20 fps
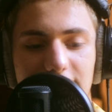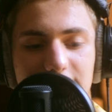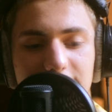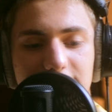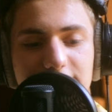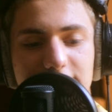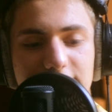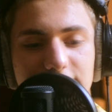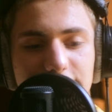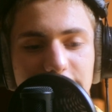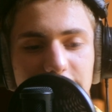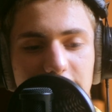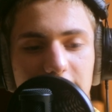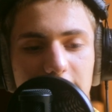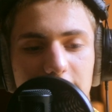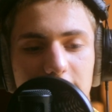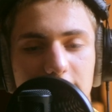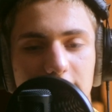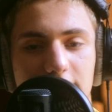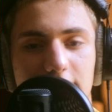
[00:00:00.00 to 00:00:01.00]
is
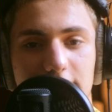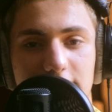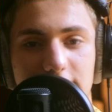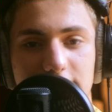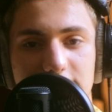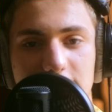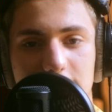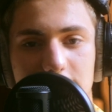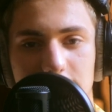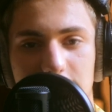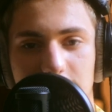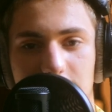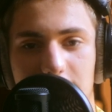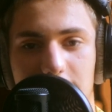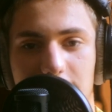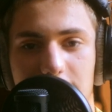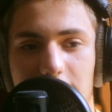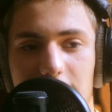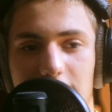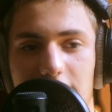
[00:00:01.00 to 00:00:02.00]
fine considering
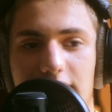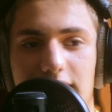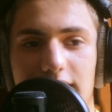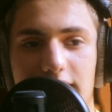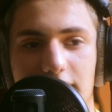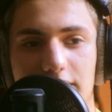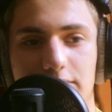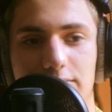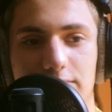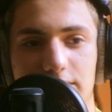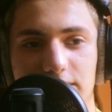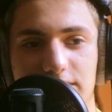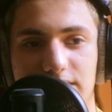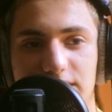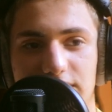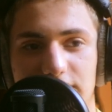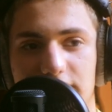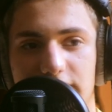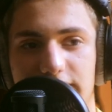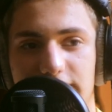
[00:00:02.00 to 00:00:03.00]
it was
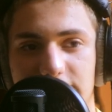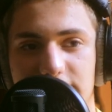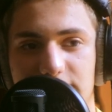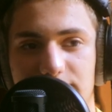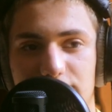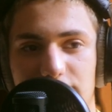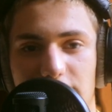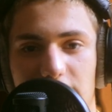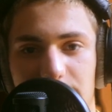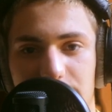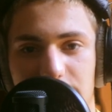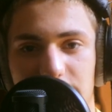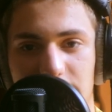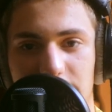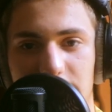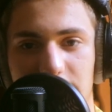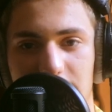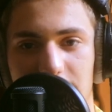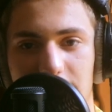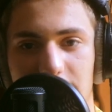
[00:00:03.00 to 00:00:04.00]
serviced
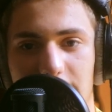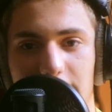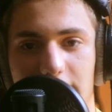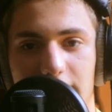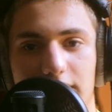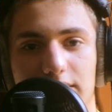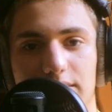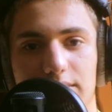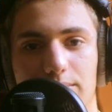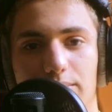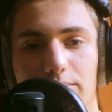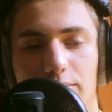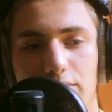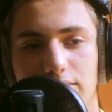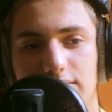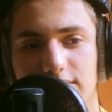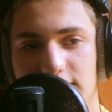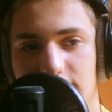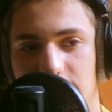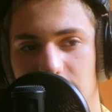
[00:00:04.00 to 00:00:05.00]
properly and
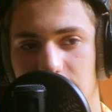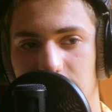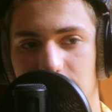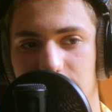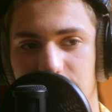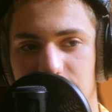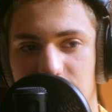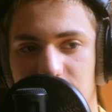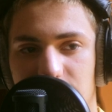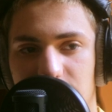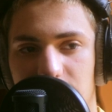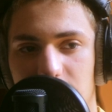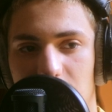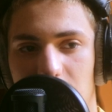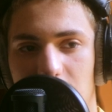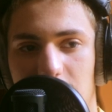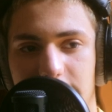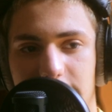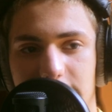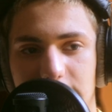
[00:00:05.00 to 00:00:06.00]
mostly used for
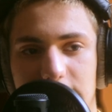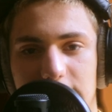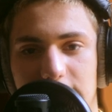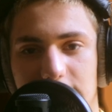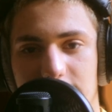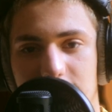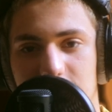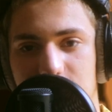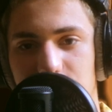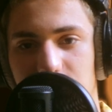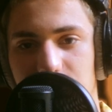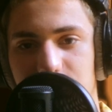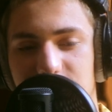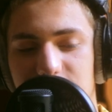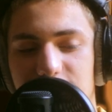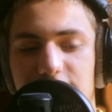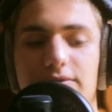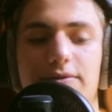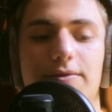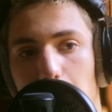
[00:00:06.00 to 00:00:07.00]
long distance trips.
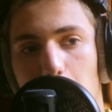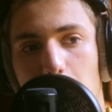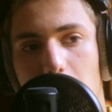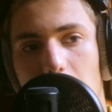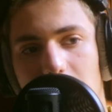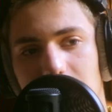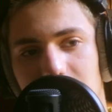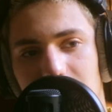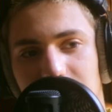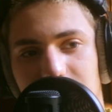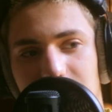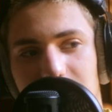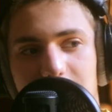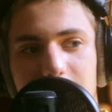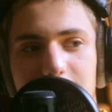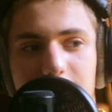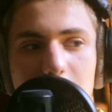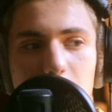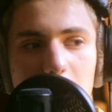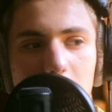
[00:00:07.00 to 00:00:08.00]
Buying a
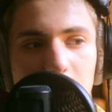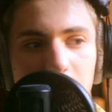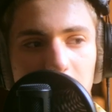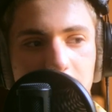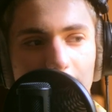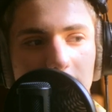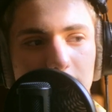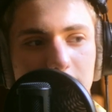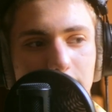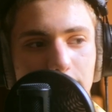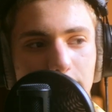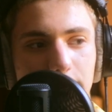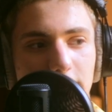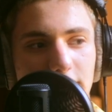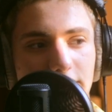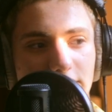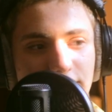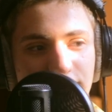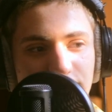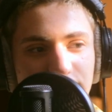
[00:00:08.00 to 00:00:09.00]
car with
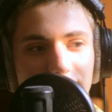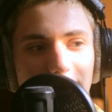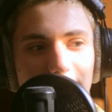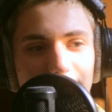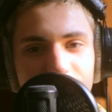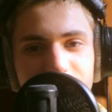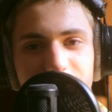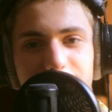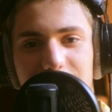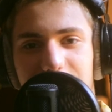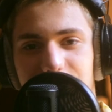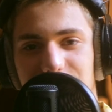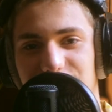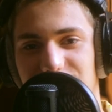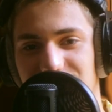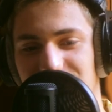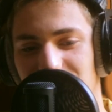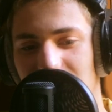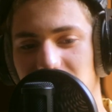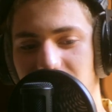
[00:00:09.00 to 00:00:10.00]
200,000
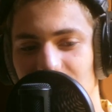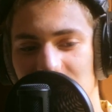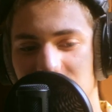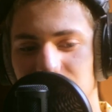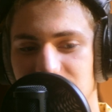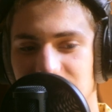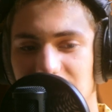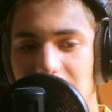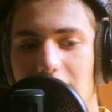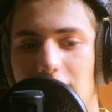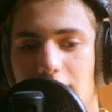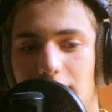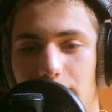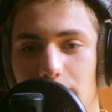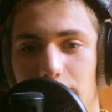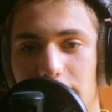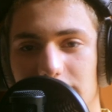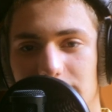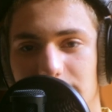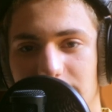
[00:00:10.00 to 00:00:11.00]
miles
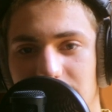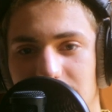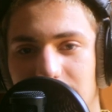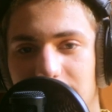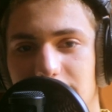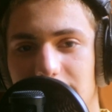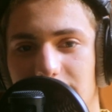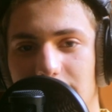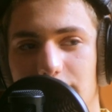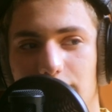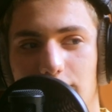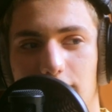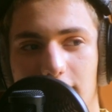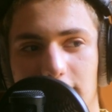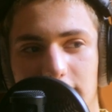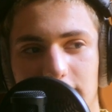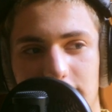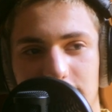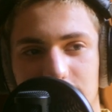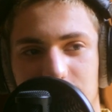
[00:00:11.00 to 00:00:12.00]
will mean when
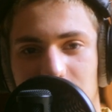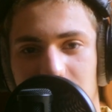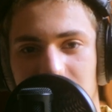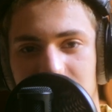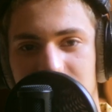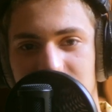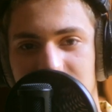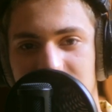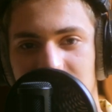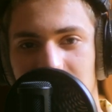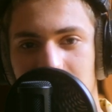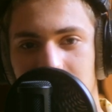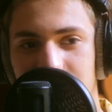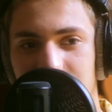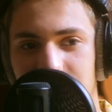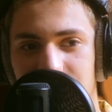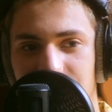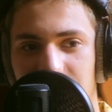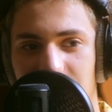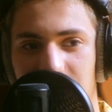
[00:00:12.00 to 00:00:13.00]
you're trying to sell your
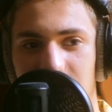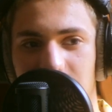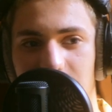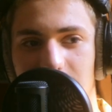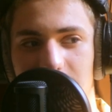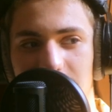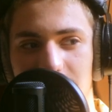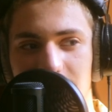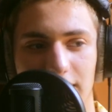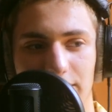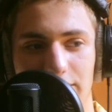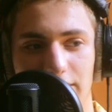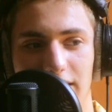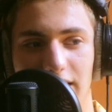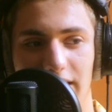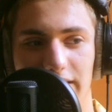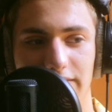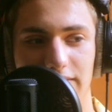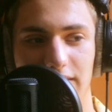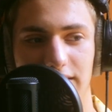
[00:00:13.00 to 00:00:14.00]
van, it will
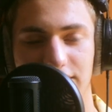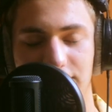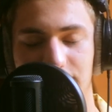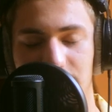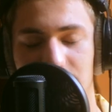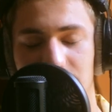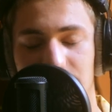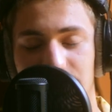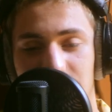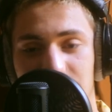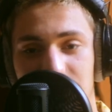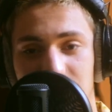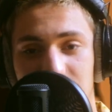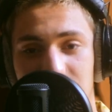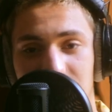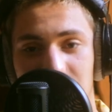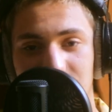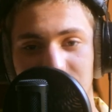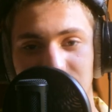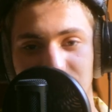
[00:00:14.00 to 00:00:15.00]
have like
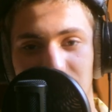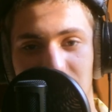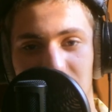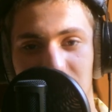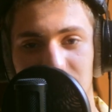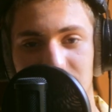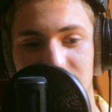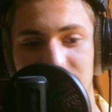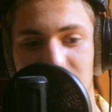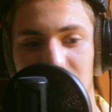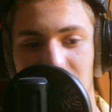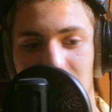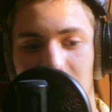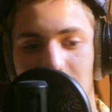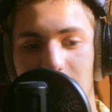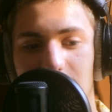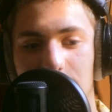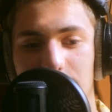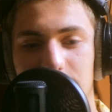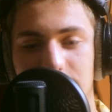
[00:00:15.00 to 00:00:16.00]
250,000 miles,
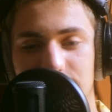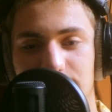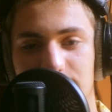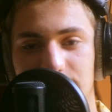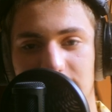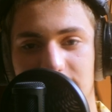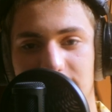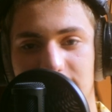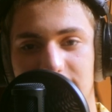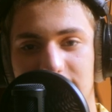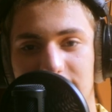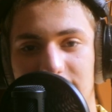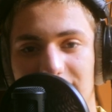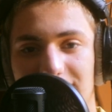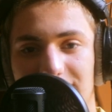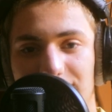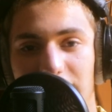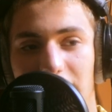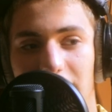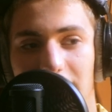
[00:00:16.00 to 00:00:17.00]
which means it's going to
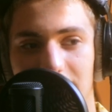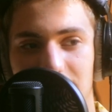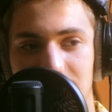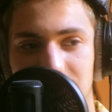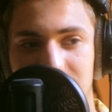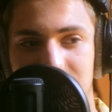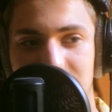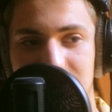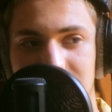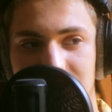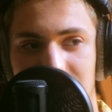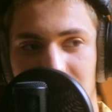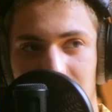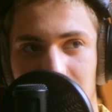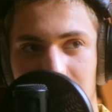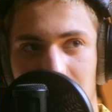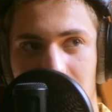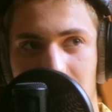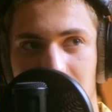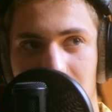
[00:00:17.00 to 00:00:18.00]
be harder to
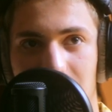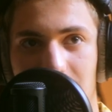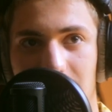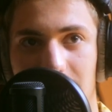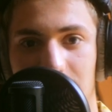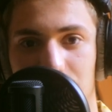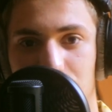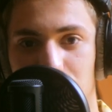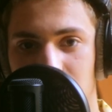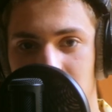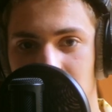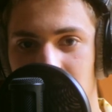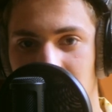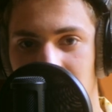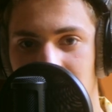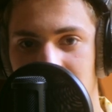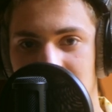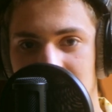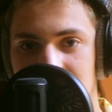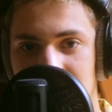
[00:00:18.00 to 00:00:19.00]
sell and worth
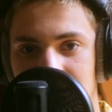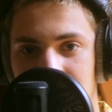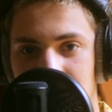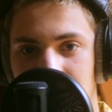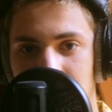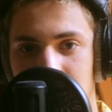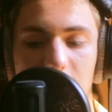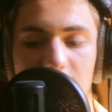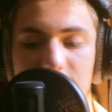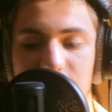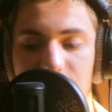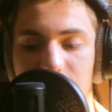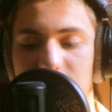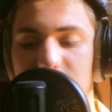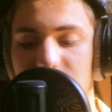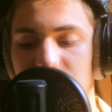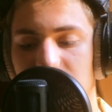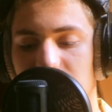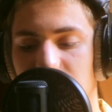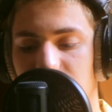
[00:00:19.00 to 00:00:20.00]
less. So these
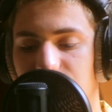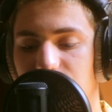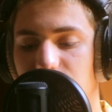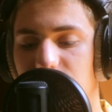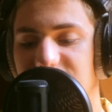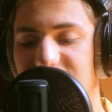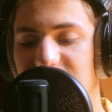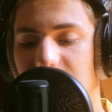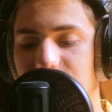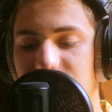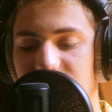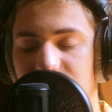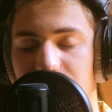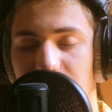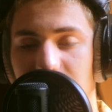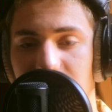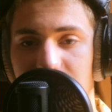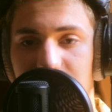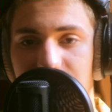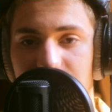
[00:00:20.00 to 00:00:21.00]
are the four steps to
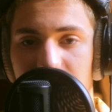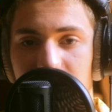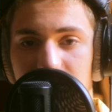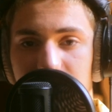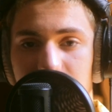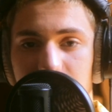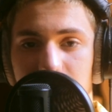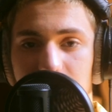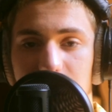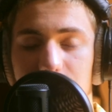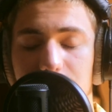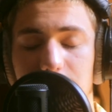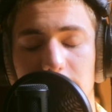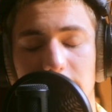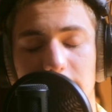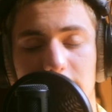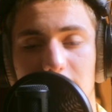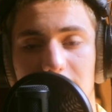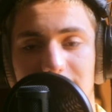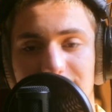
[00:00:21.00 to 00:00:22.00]
buying a van. It really
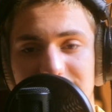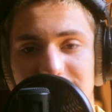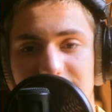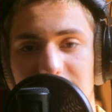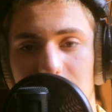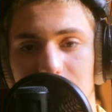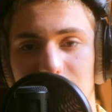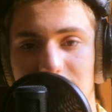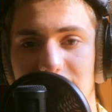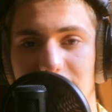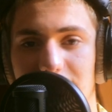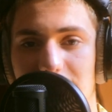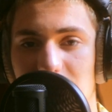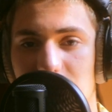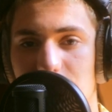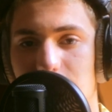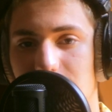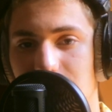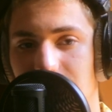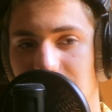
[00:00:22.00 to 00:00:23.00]
comes down to
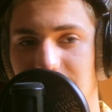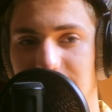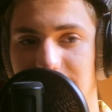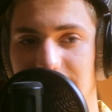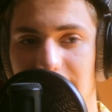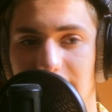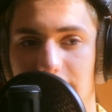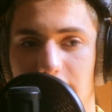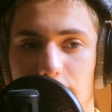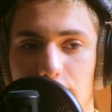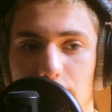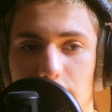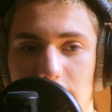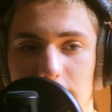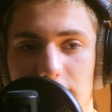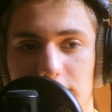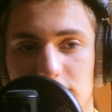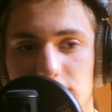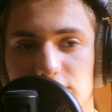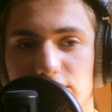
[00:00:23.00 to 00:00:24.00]
narrowing down what
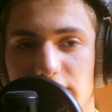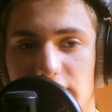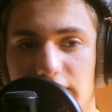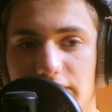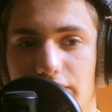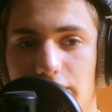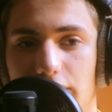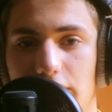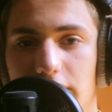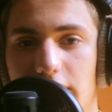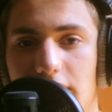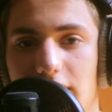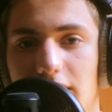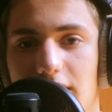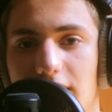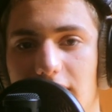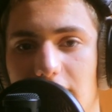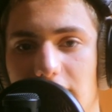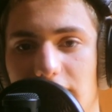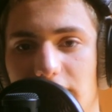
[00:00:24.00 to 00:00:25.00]
you're looking for
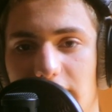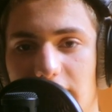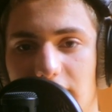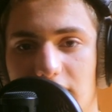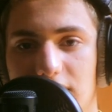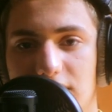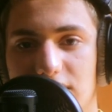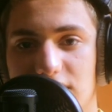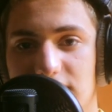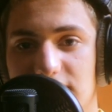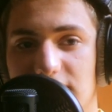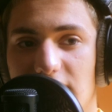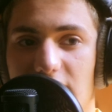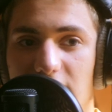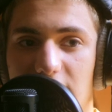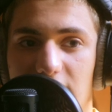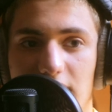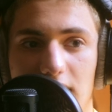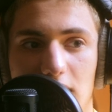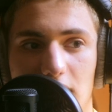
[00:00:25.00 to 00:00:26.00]
and then just
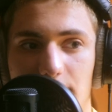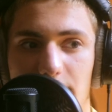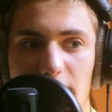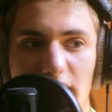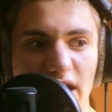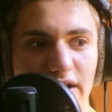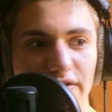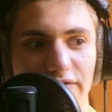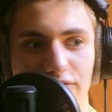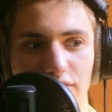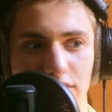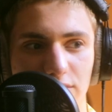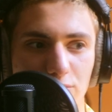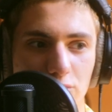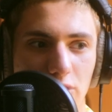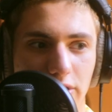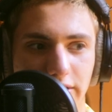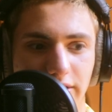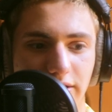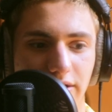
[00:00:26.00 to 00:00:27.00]
hitting up
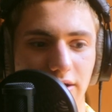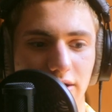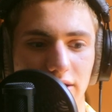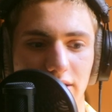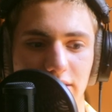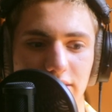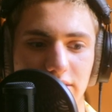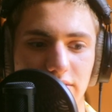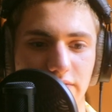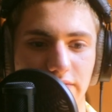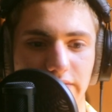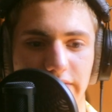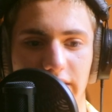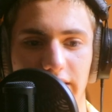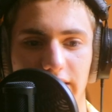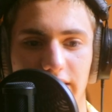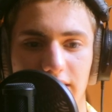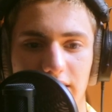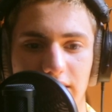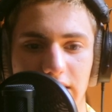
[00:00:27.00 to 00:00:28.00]
everyone you
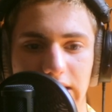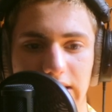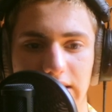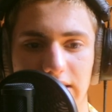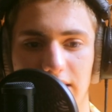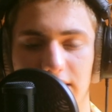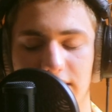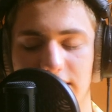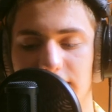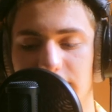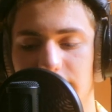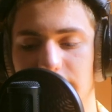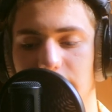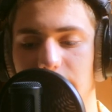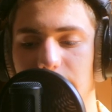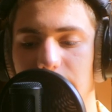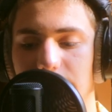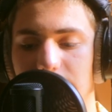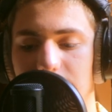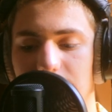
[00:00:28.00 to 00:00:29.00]
find until
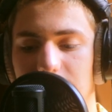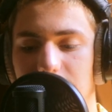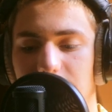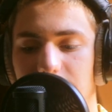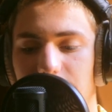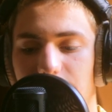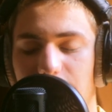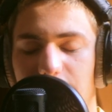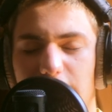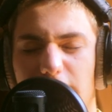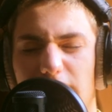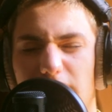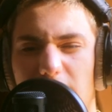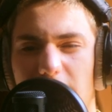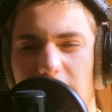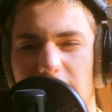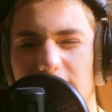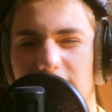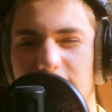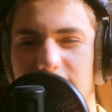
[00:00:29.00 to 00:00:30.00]
you feel
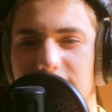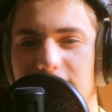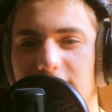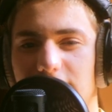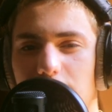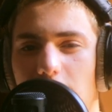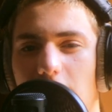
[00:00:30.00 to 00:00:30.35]
like it's the